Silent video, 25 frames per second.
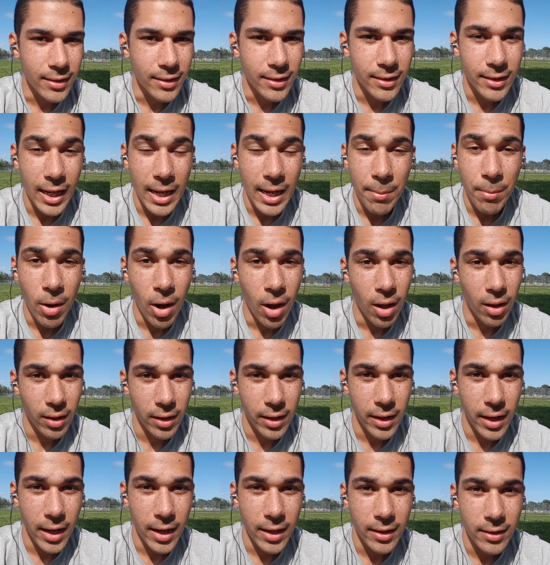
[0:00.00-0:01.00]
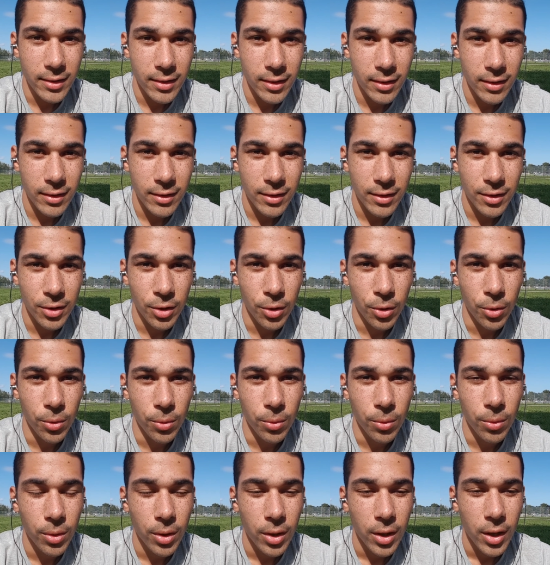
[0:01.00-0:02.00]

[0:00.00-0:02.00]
the same holidays, so